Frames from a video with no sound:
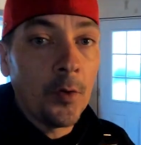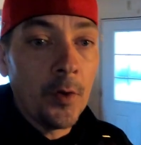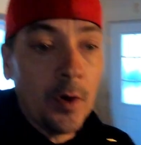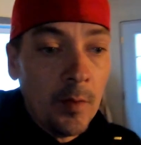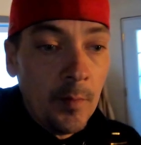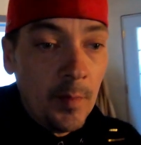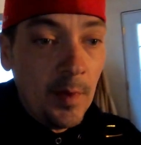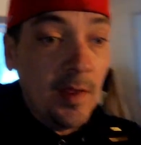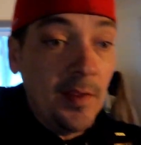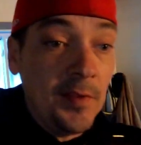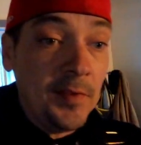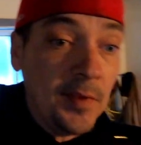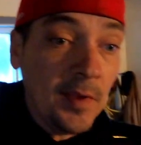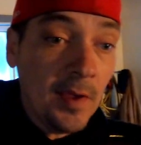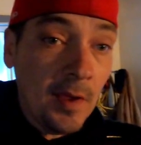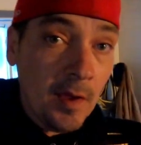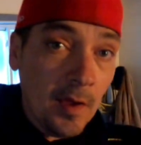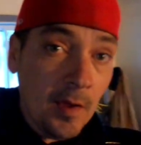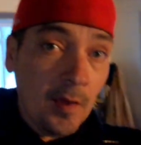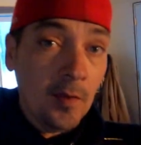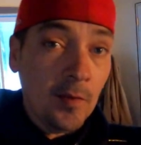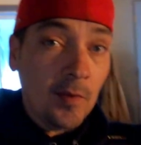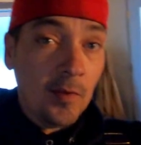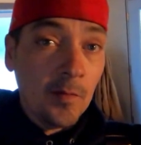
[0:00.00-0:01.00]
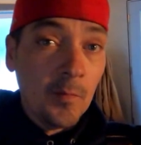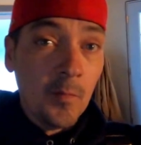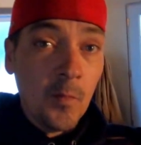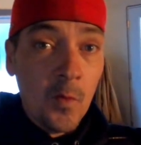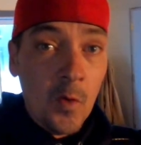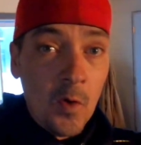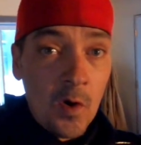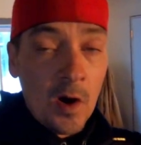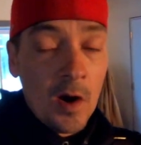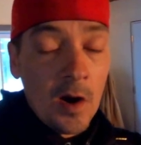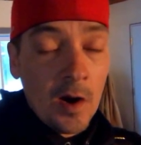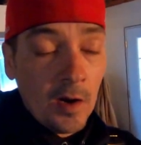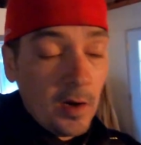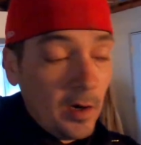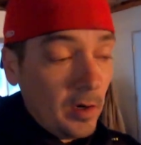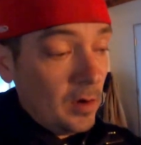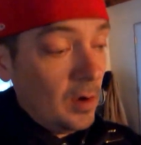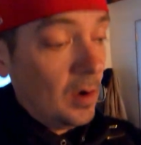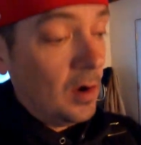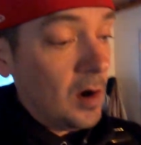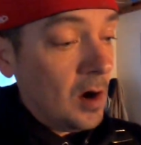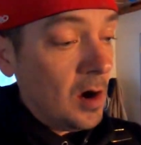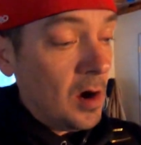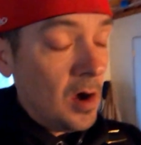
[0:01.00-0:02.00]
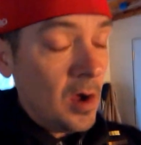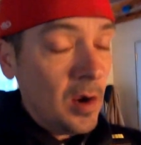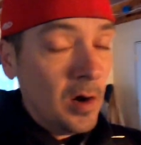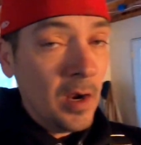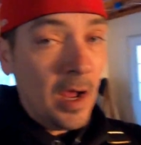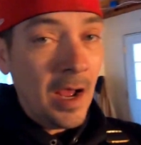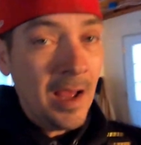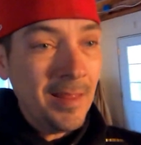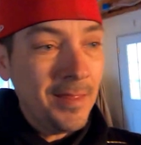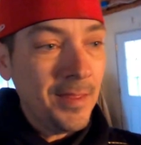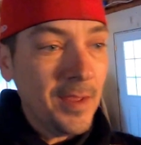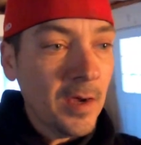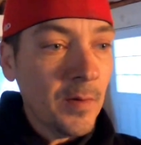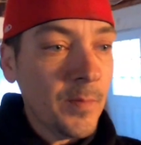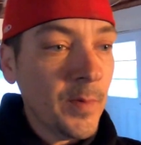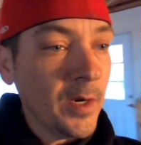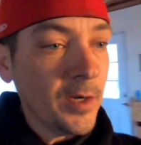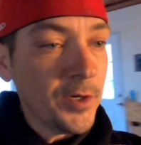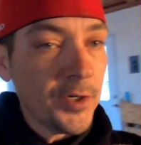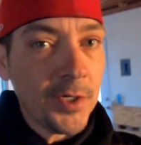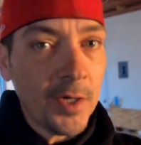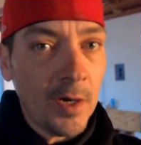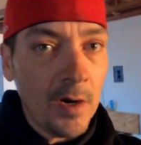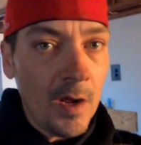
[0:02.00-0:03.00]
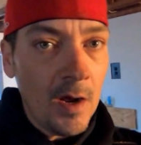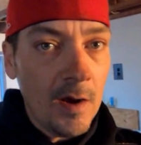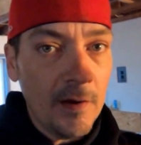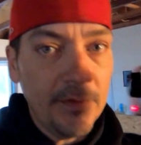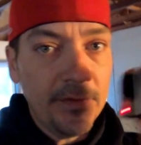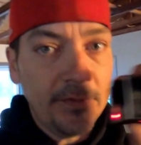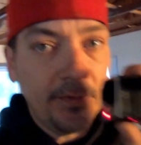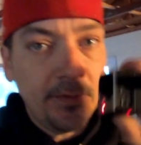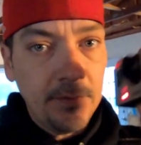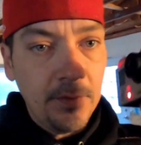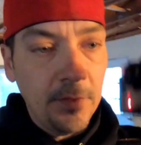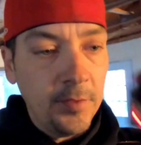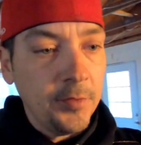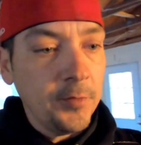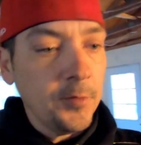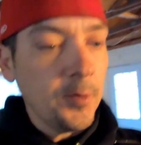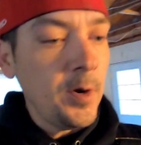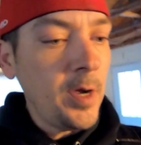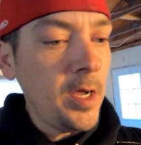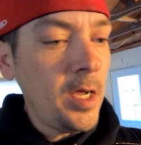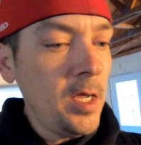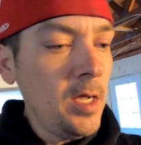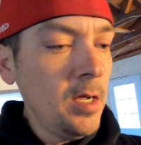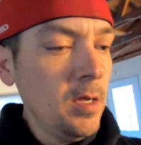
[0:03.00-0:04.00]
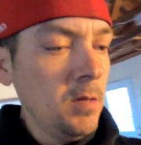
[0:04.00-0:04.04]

gonna be seeing some work on, I think I'm gonna shut off the 3.